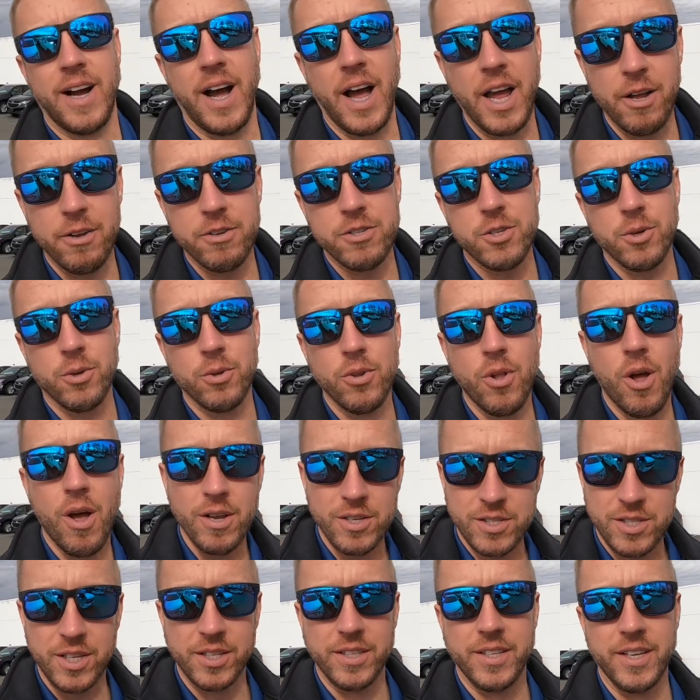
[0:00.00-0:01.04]
I also
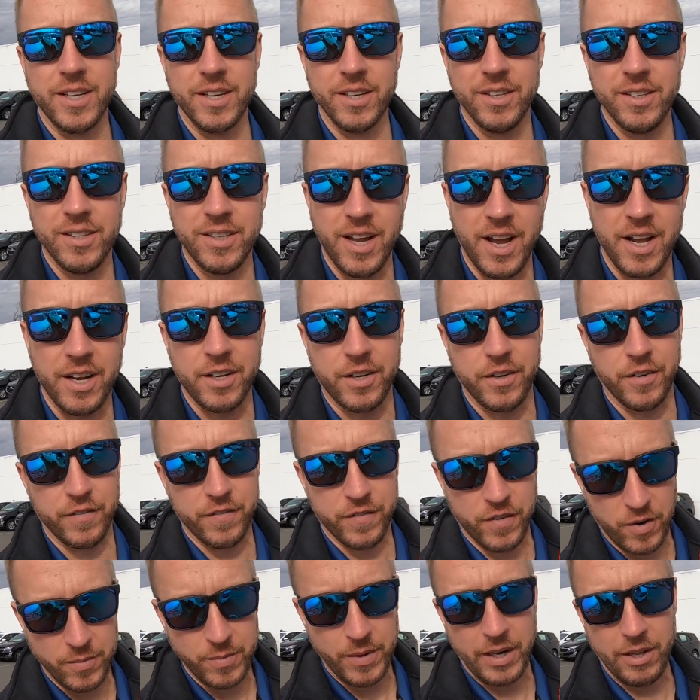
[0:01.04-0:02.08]
lost a deal, uh,
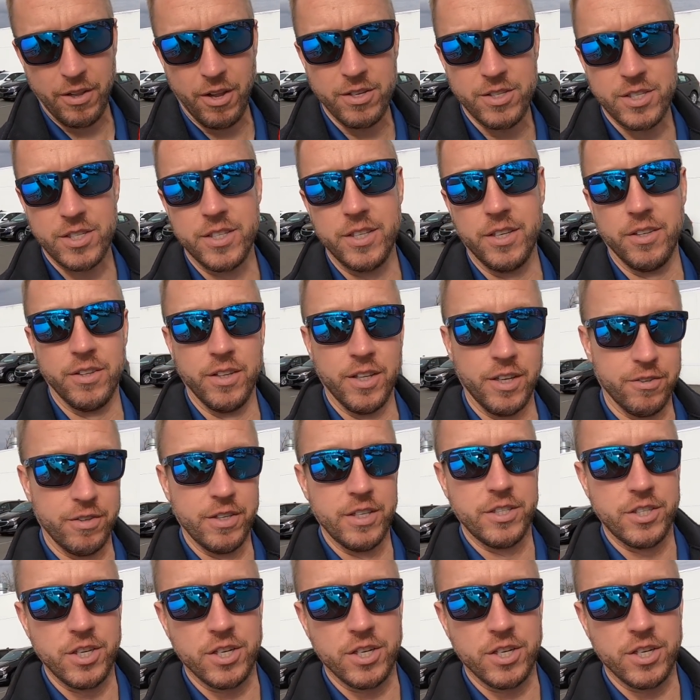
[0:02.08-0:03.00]
confirmed that I lost a deal literally